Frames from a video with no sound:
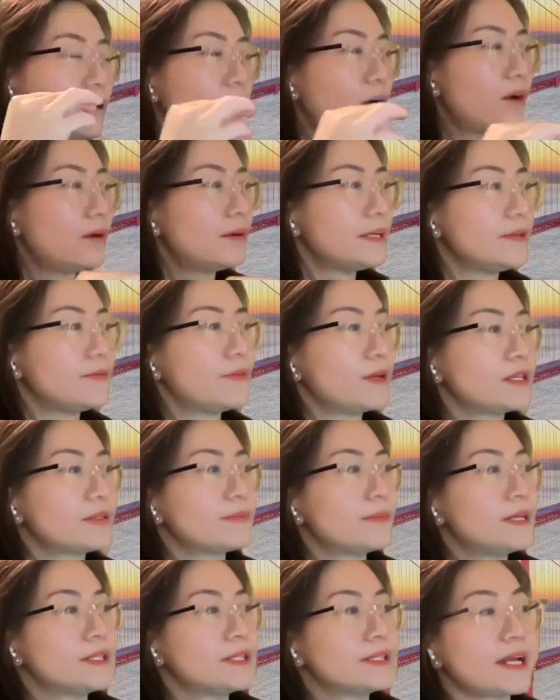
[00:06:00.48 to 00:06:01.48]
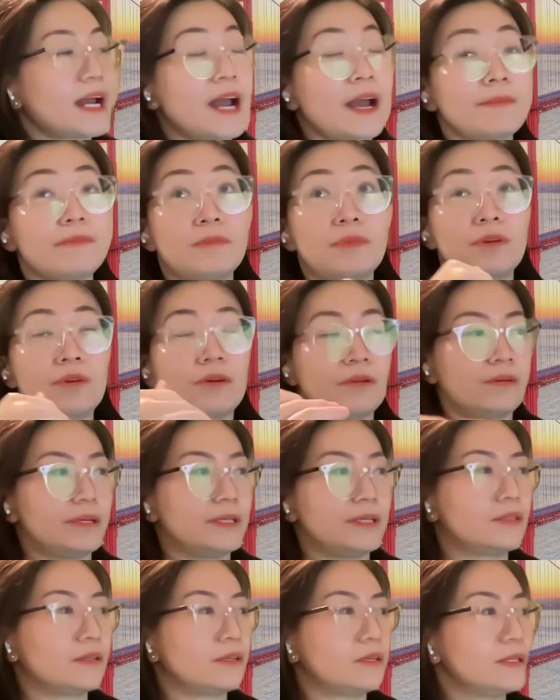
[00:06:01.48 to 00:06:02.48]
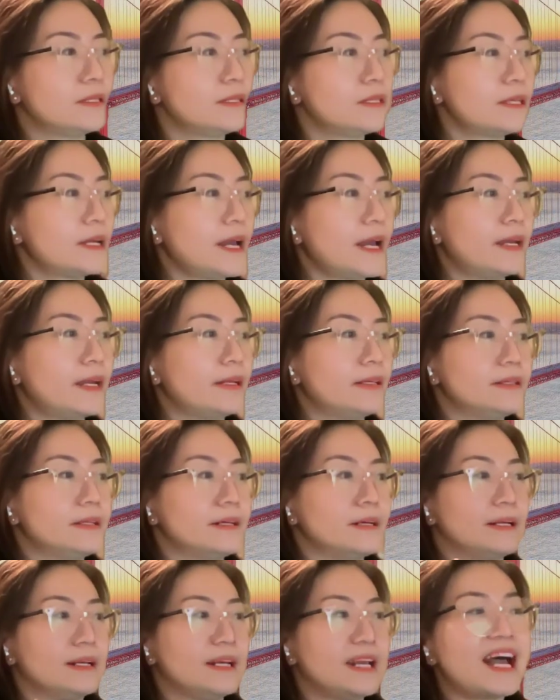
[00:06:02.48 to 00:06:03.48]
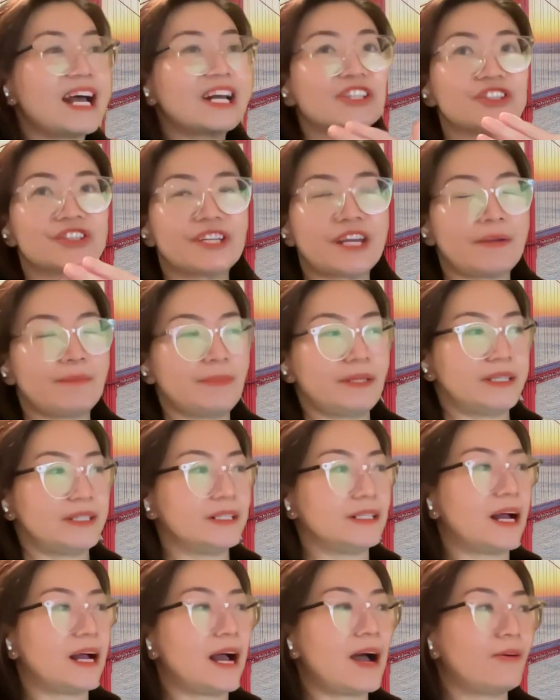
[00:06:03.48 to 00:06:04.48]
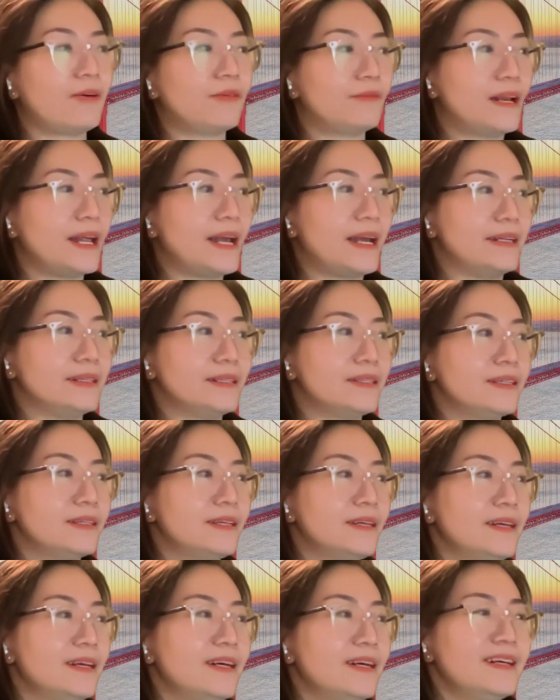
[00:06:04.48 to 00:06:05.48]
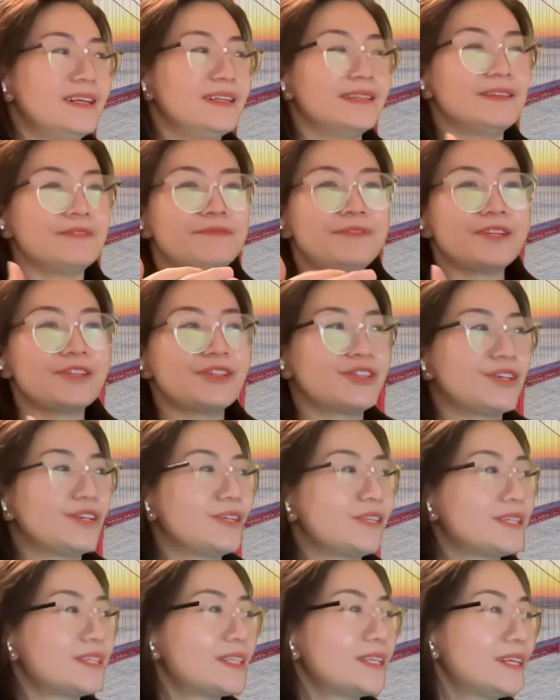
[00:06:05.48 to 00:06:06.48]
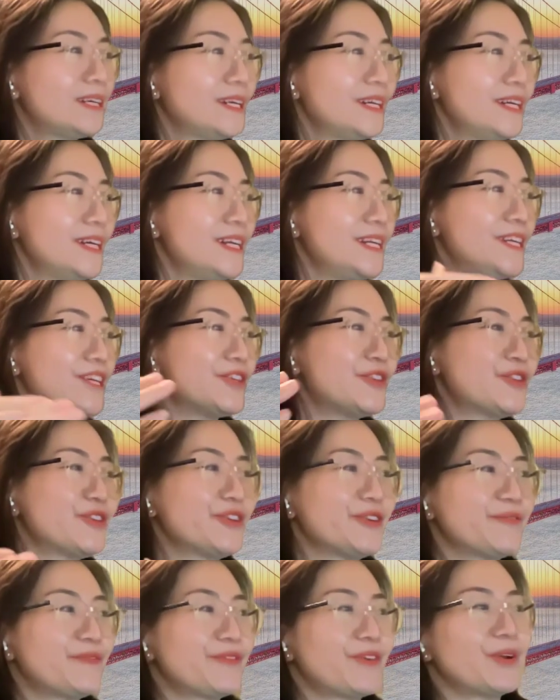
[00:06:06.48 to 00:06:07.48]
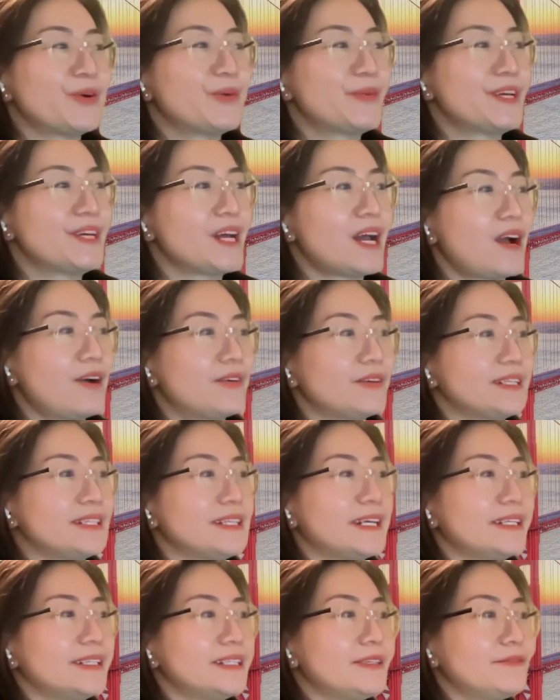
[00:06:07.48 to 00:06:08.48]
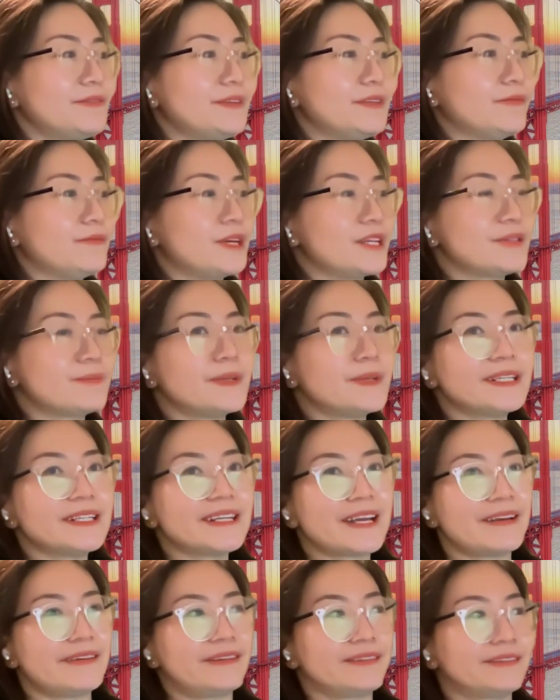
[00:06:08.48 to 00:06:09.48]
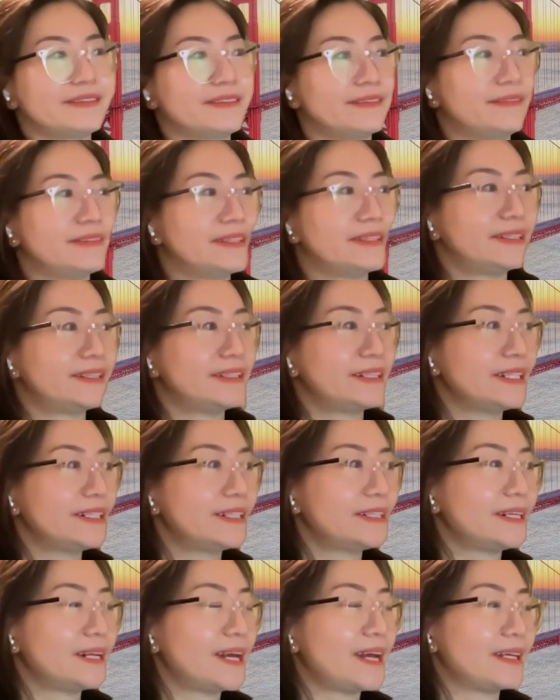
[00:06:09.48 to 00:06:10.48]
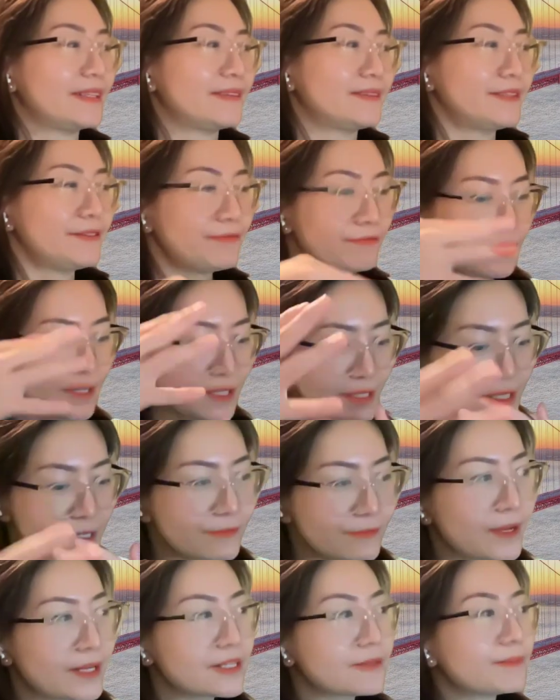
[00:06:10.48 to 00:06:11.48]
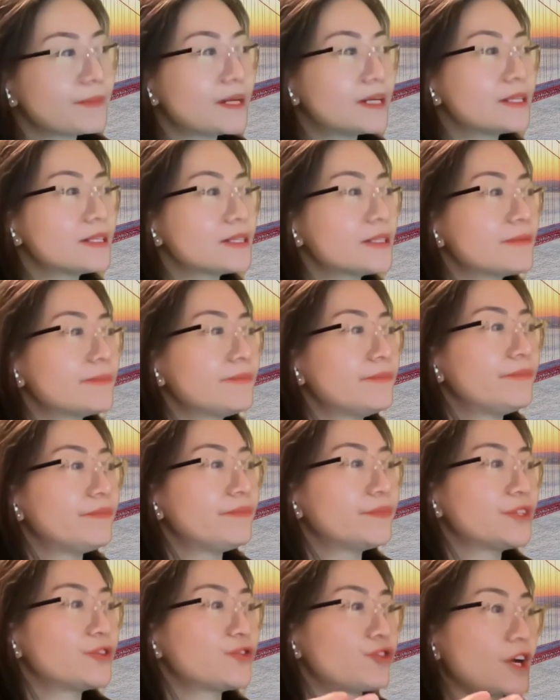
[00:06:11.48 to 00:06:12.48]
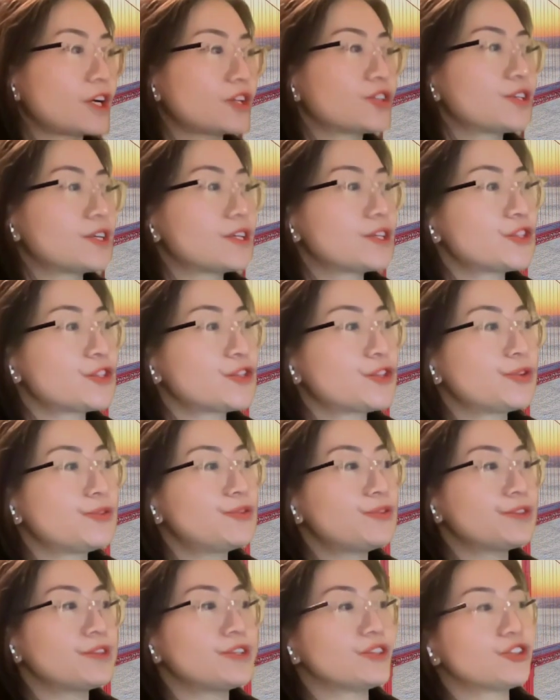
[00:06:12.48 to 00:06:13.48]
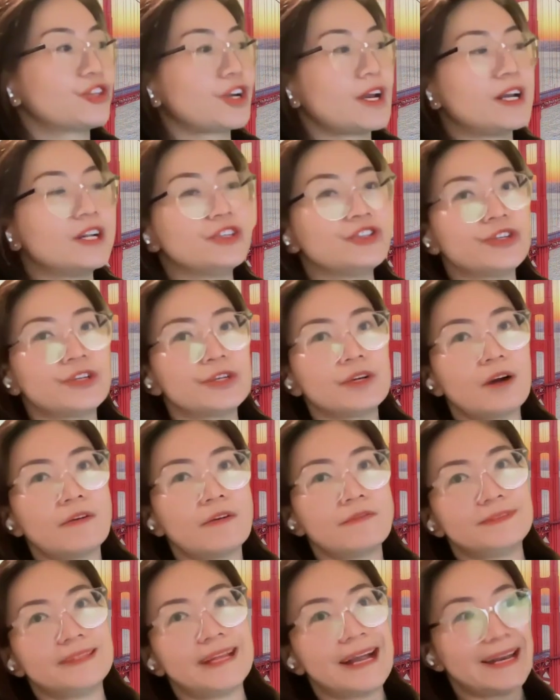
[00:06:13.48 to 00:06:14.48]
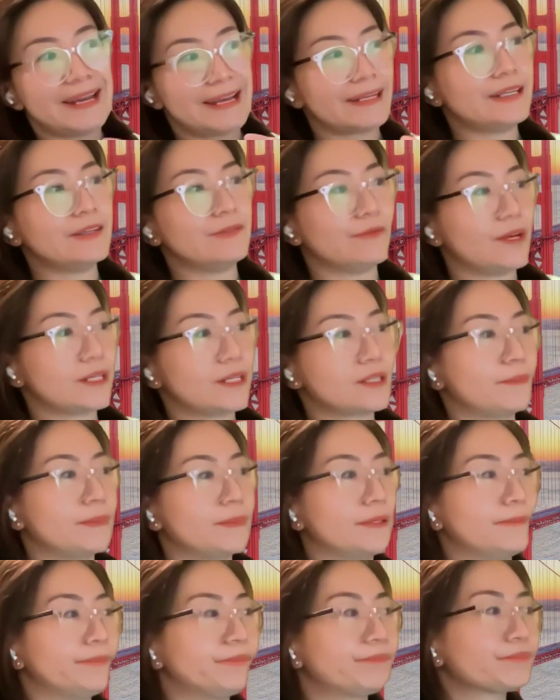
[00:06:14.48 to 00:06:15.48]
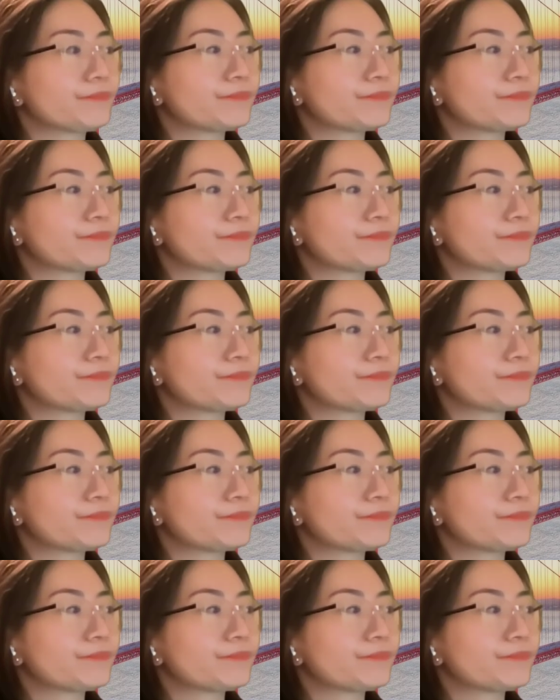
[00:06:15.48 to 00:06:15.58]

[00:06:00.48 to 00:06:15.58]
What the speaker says: long investment time horizons, and the large capital outlays. The features lead to the following alternative investment characteristics, like different investment structures due to the challenging of direct investment.